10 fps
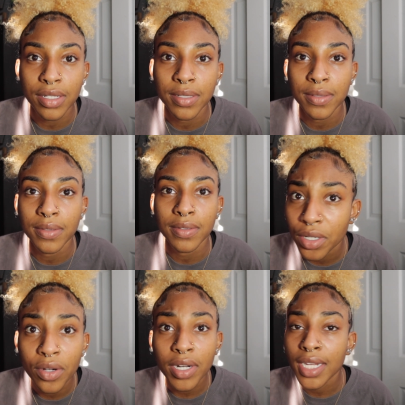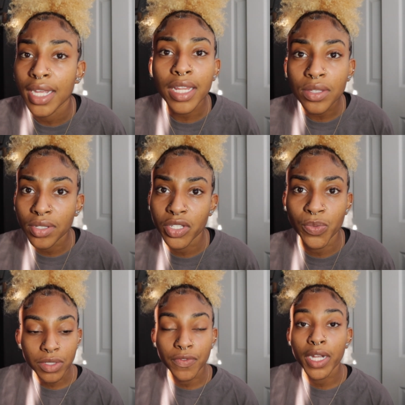you, you're going to get through this,
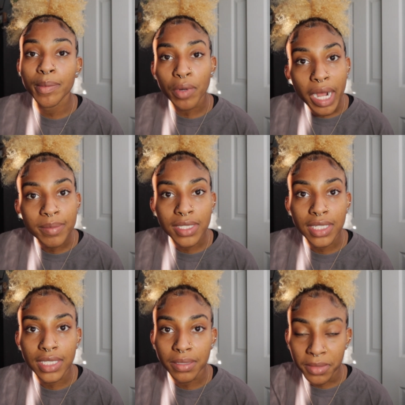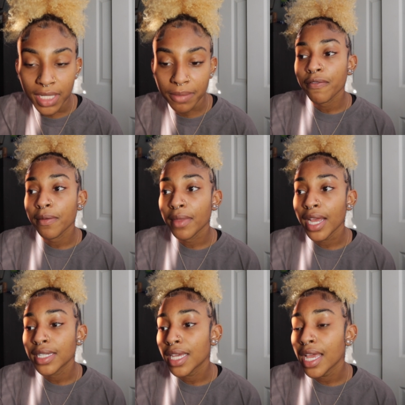was very promising to me. From
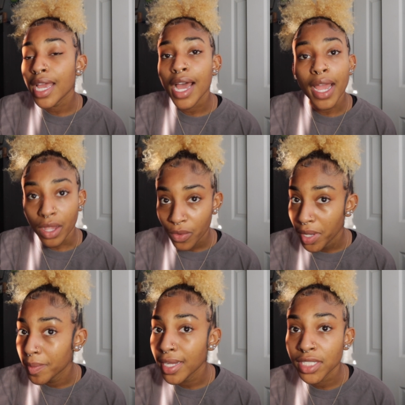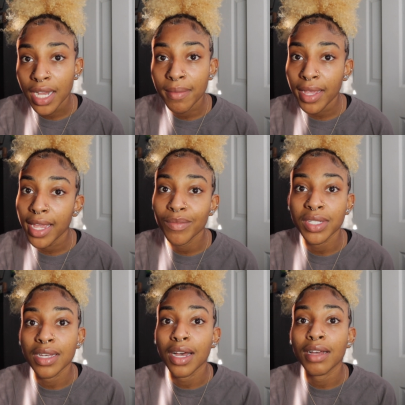that day, I quit my job at
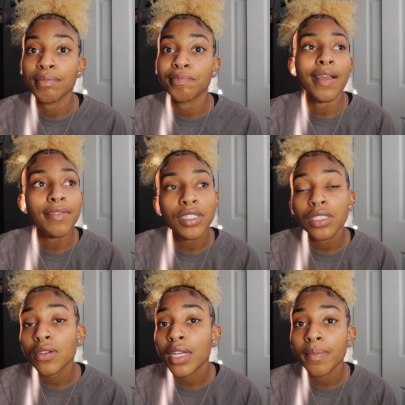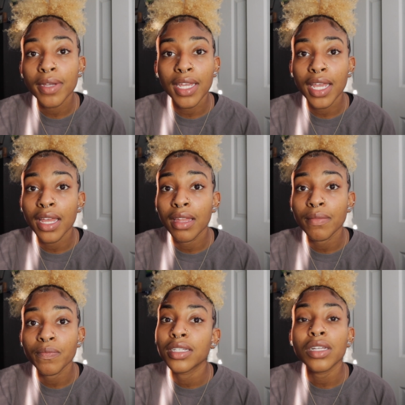Amazon, never showed up
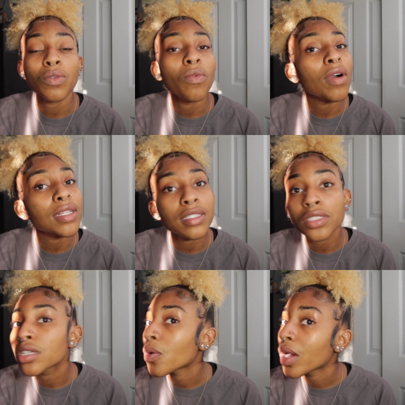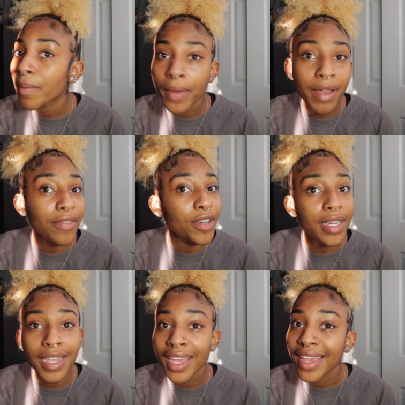again, didn't want to show up ever
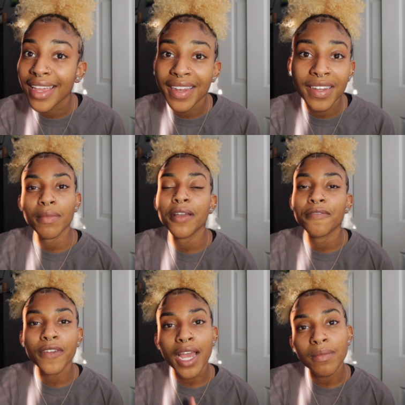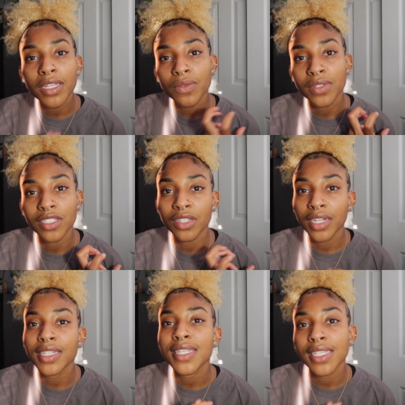again. My family was
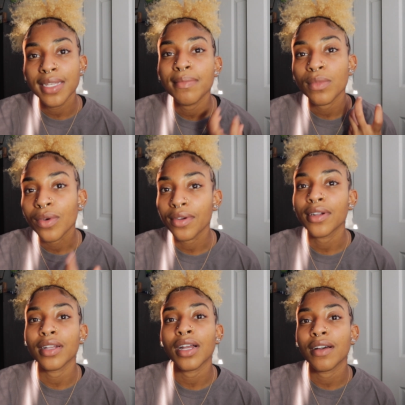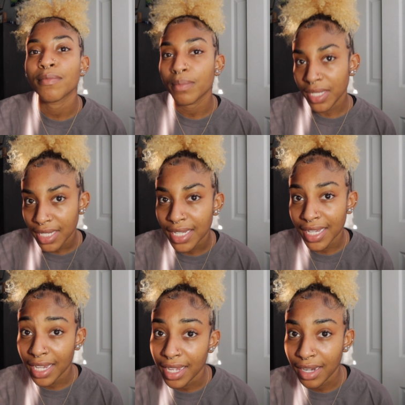starting to see more of me
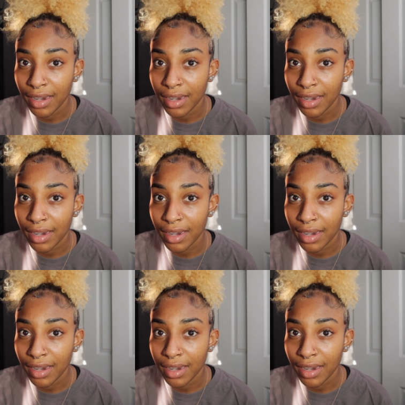again,